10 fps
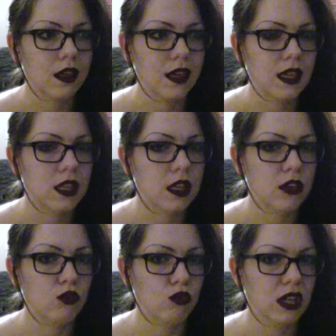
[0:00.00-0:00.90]
Is
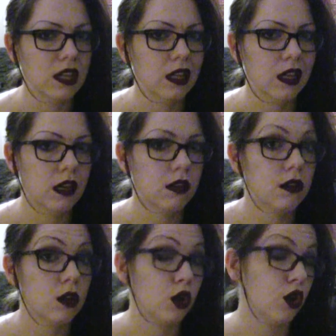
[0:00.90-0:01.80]
he really
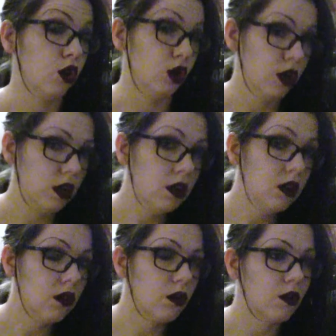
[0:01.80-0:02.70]
good?
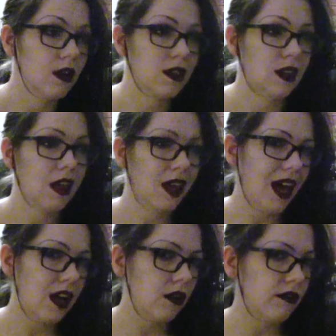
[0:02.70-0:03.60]
Or is he
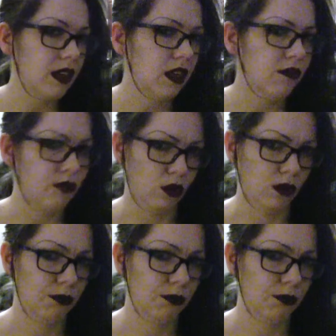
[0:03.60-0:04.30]
kind of evil?